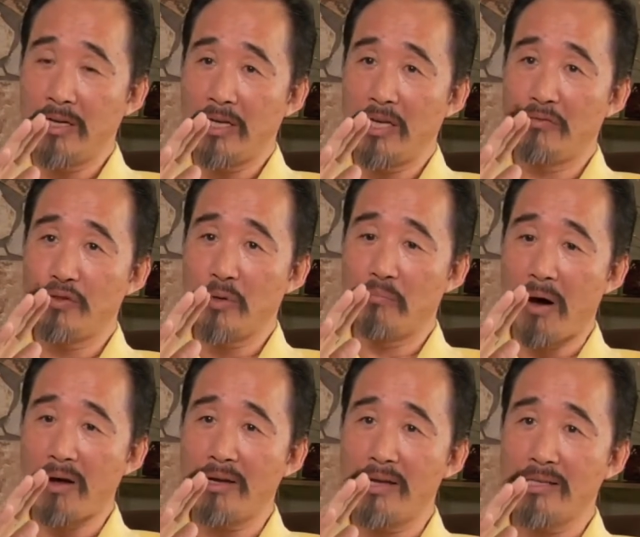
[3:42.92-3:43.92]
if your
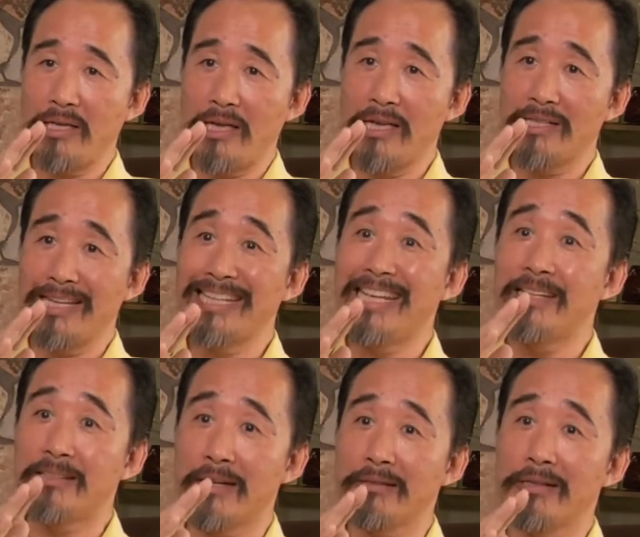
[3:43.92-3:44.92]
body is in
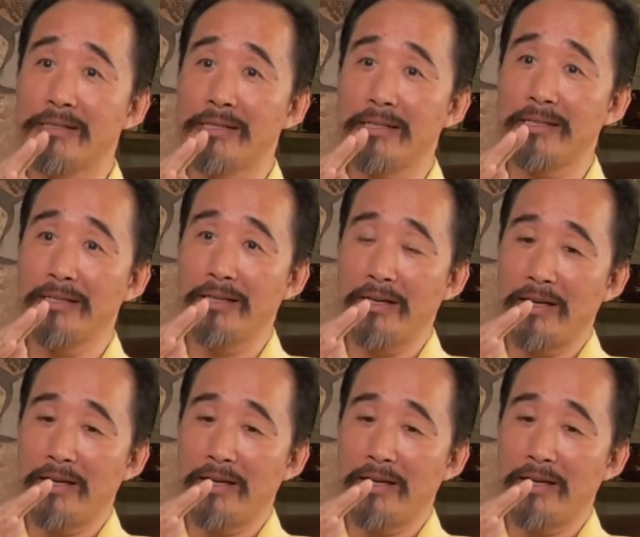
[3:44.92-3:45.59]
integrity,